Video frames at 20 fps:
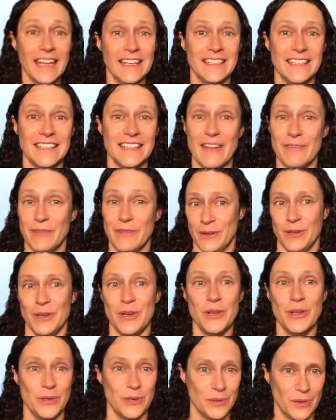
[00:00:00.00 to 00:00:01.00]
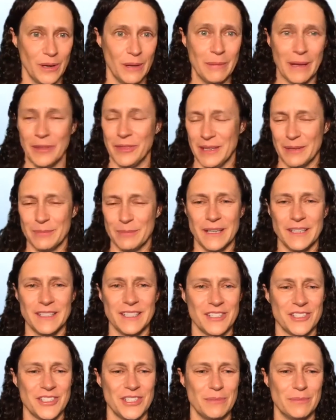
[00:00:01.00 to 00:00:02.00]
never knew about the
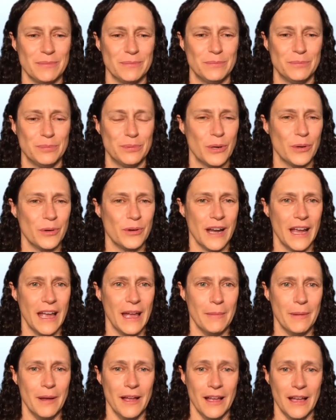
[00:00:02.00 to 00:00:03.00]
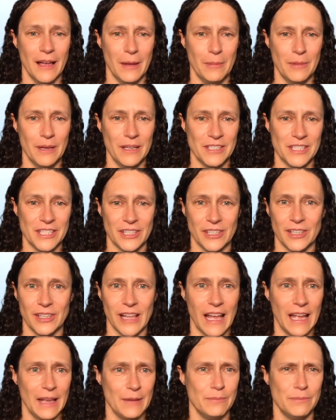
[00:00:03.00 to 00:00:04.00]
apprenticeship program
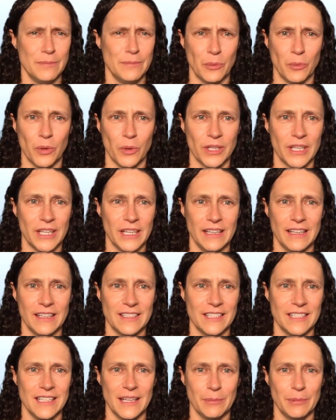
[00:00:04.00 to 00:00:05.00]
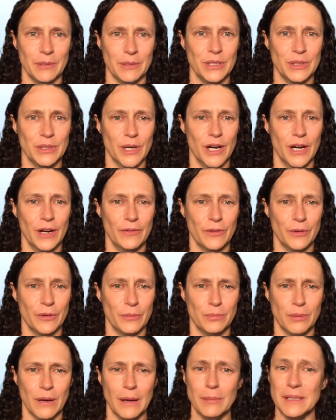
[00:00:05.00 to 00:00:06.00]
until I'd been working at DWR
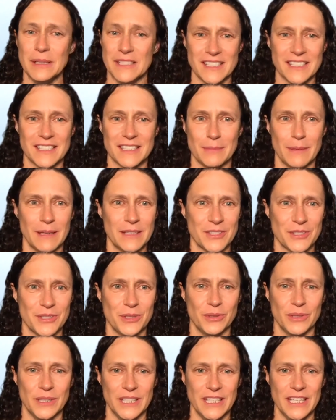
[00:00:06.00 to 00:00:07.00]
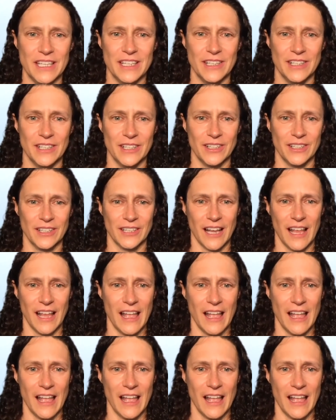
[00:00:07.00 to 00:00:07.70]
for probably 6 months to a year.